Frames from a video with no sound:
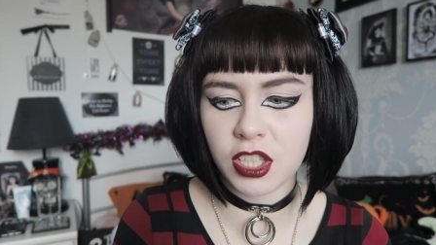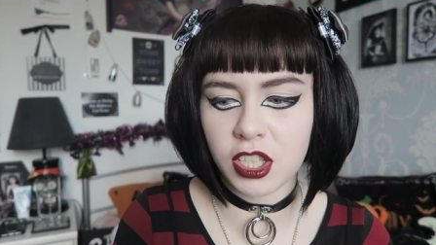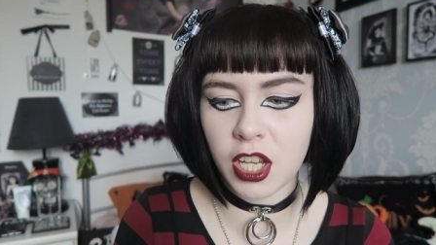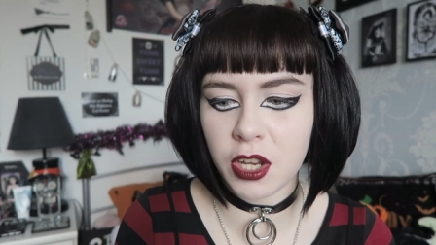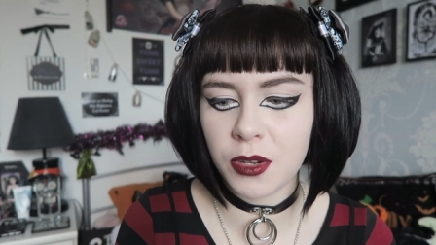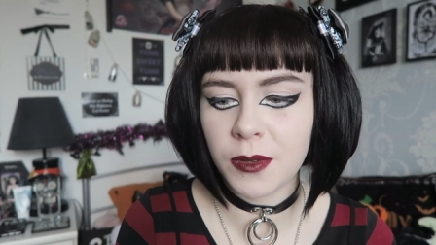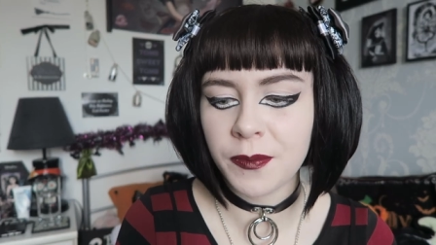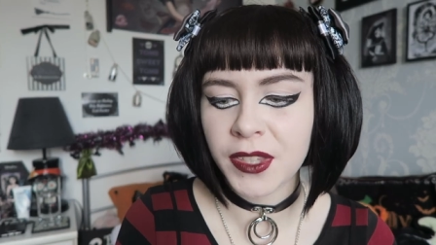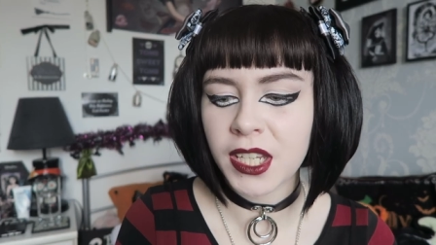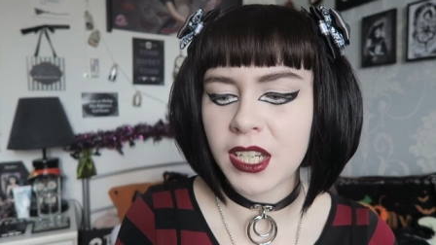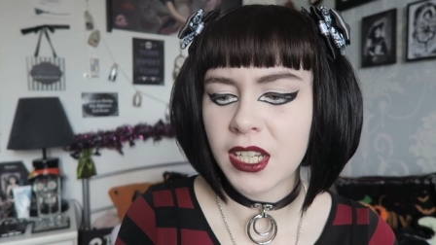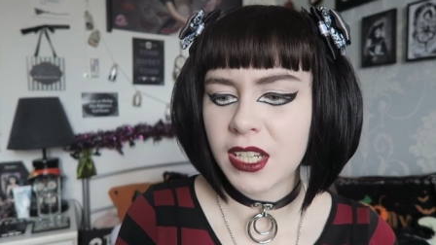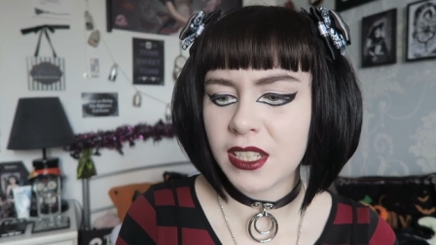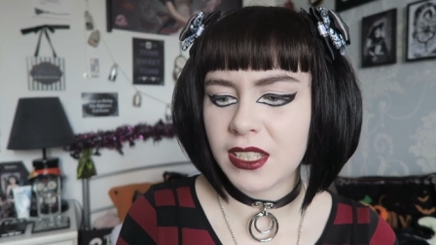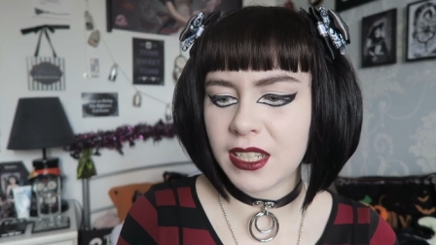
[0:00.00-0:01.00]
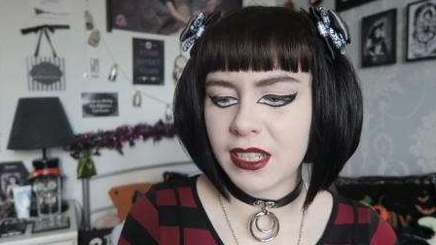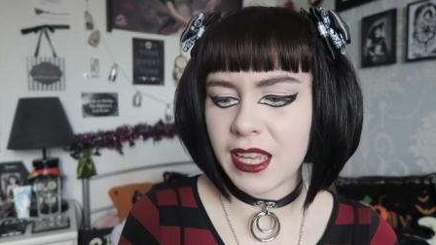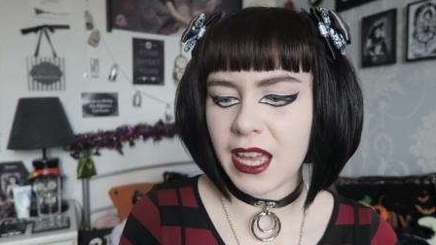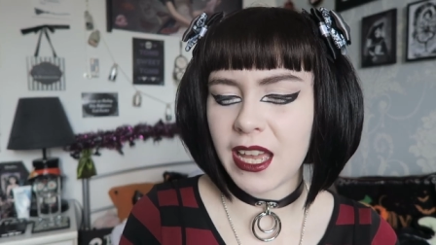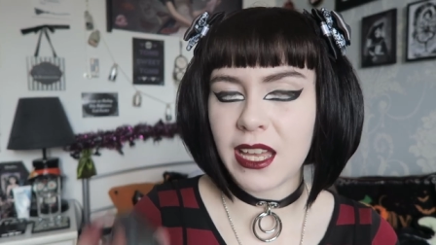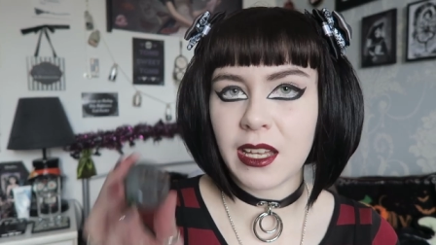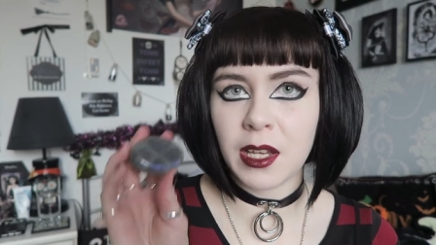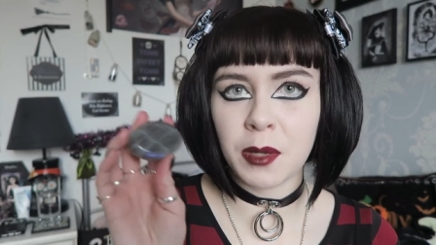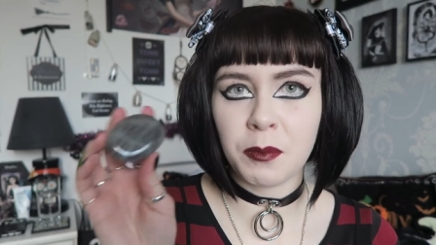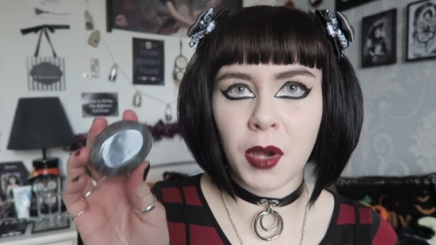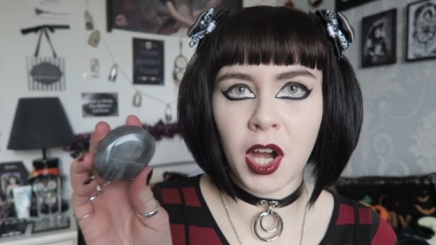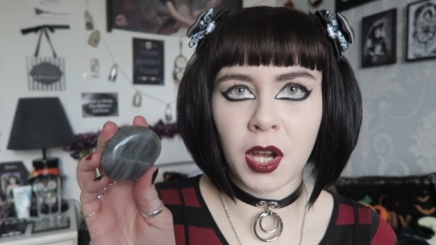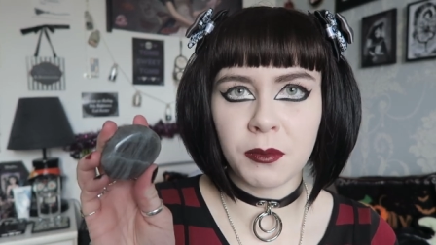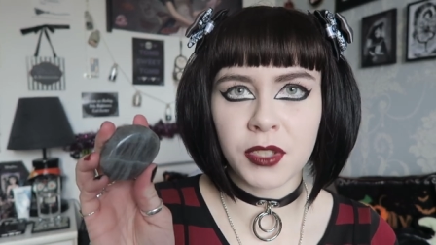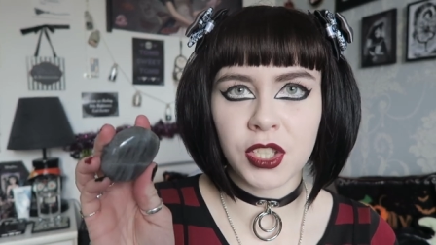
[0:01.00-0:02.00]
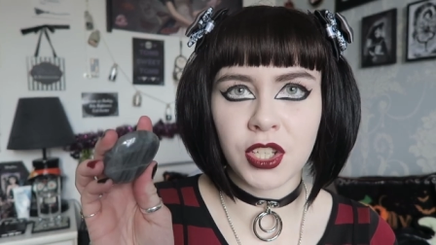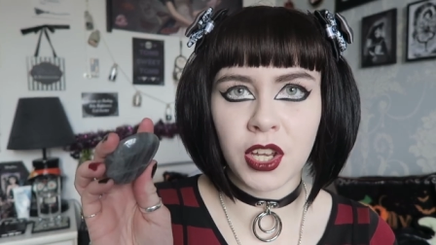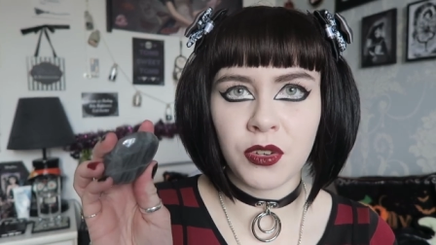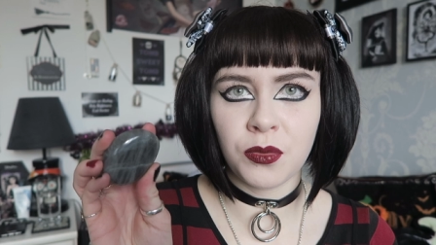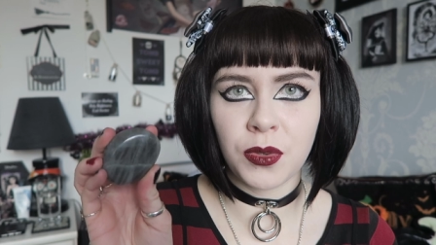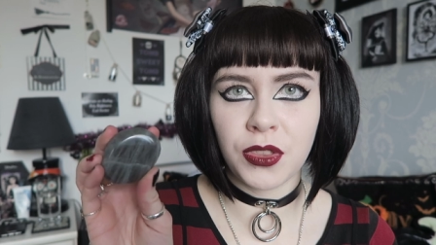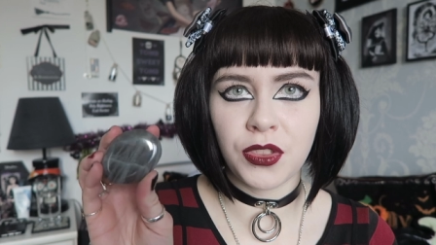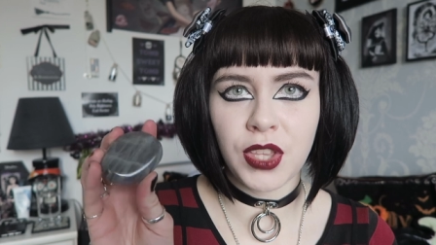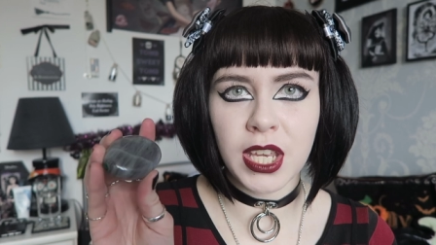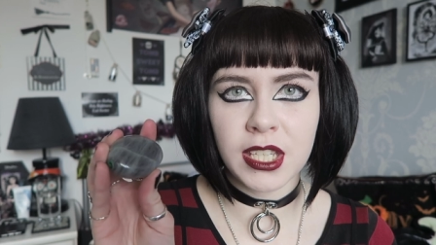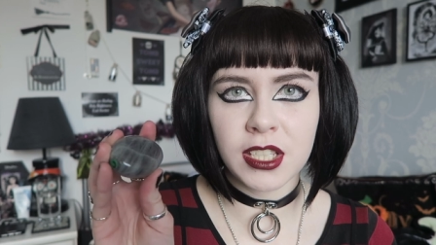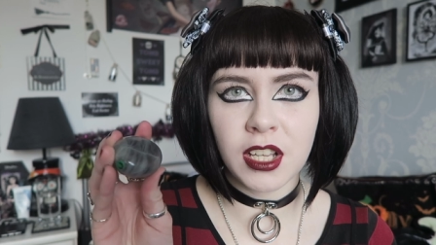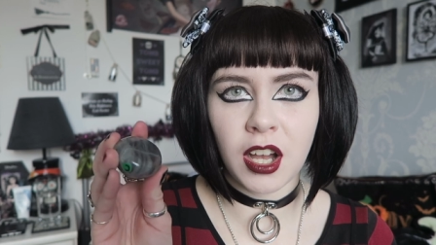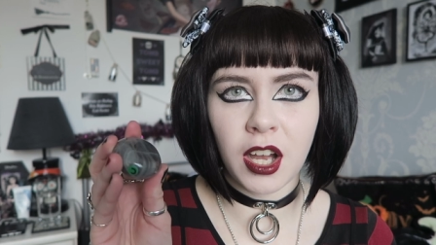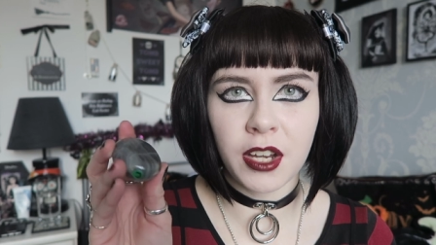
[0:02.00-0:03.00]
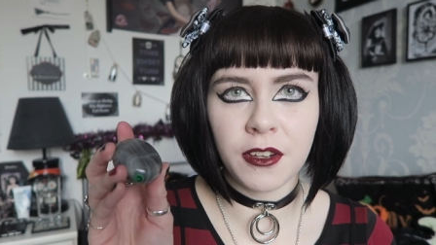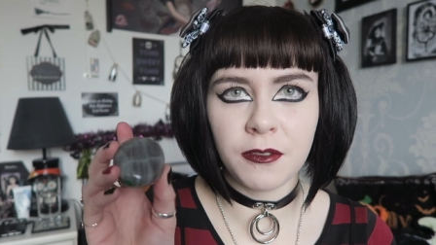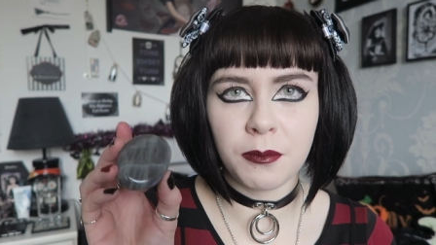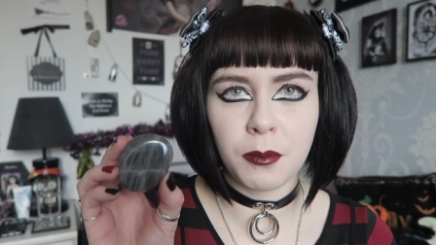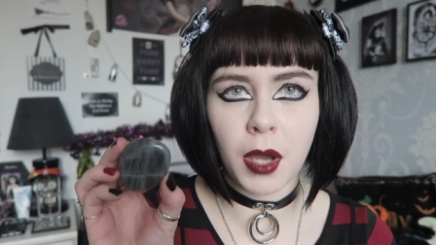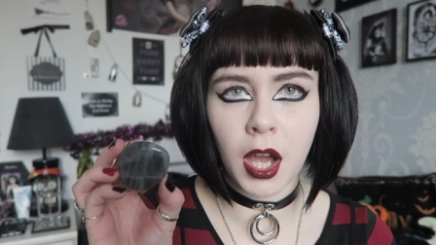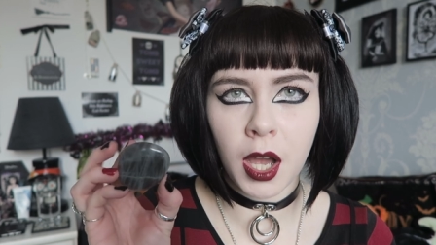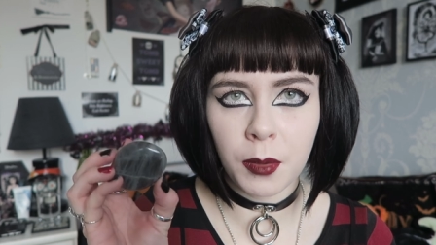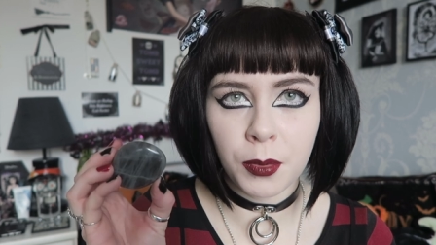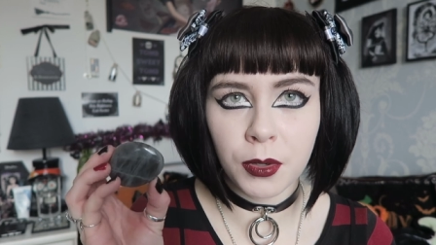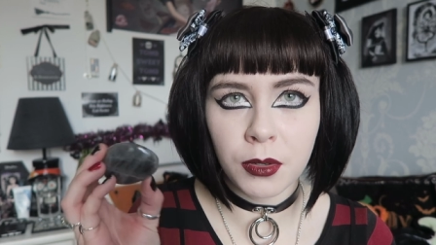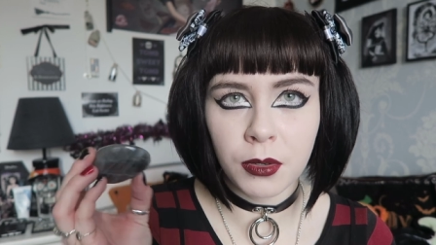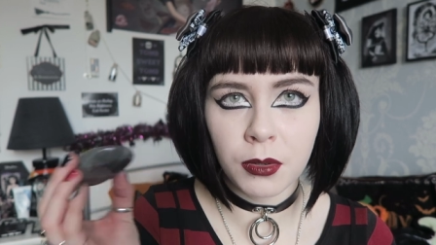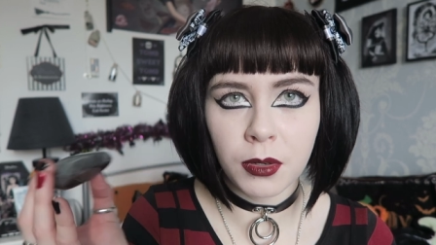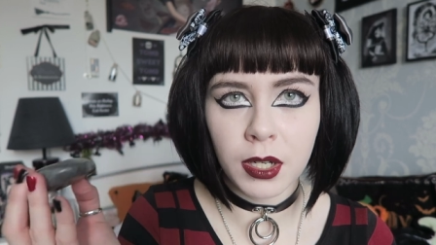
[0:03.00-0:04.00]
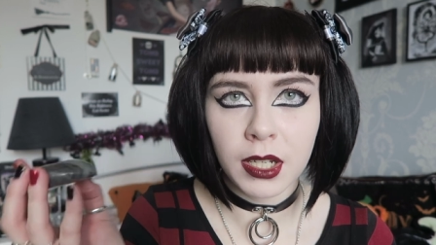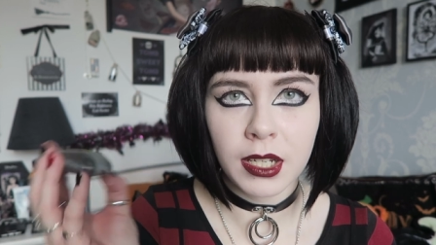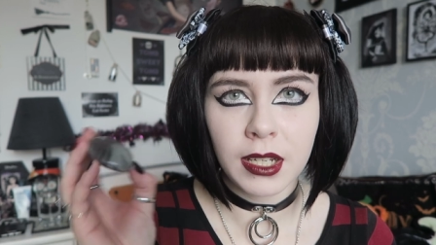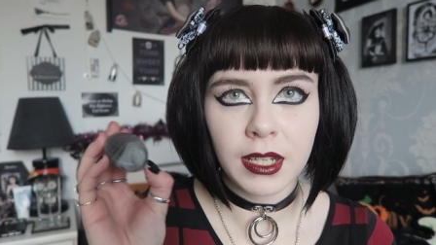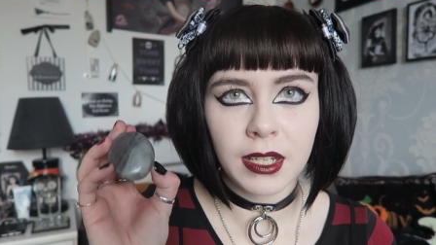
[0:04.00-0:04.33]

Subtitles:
So to get a palm stone with this kind of purple